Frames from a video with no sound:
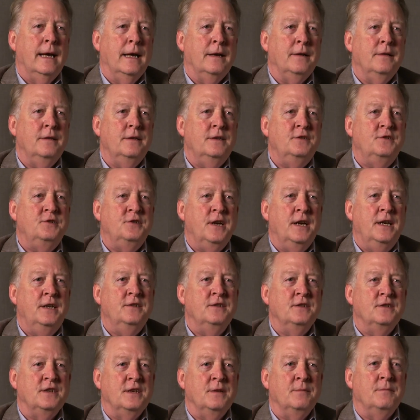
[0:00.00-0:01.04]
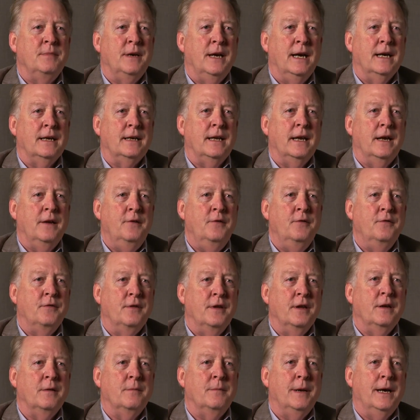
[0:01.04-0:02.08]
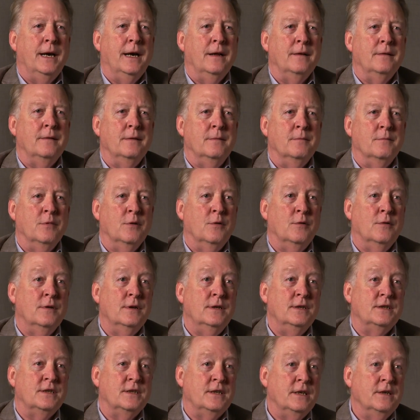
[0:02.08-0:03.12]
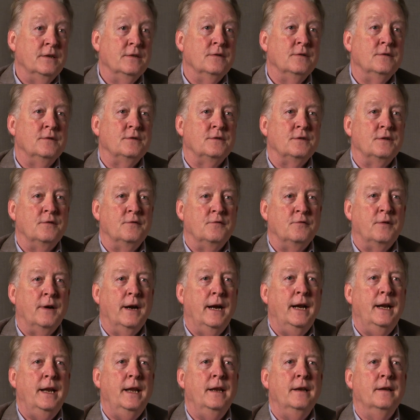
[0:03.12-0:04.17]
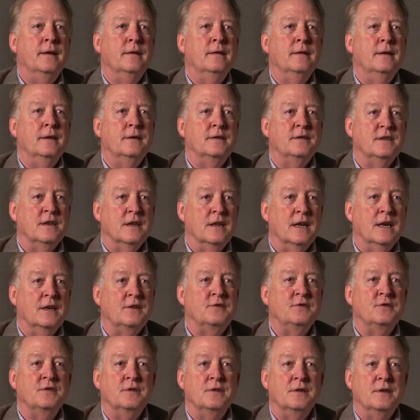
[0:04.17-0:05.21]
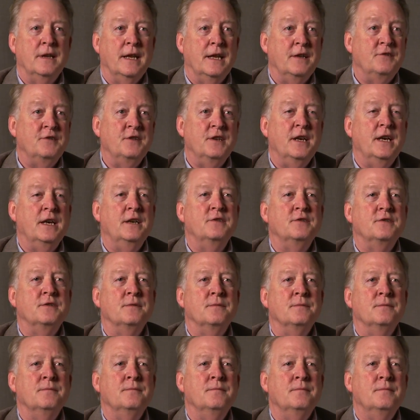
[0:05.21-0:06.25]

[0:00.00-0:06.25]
How do these changes impact how you think about employee skills and training and selection and education?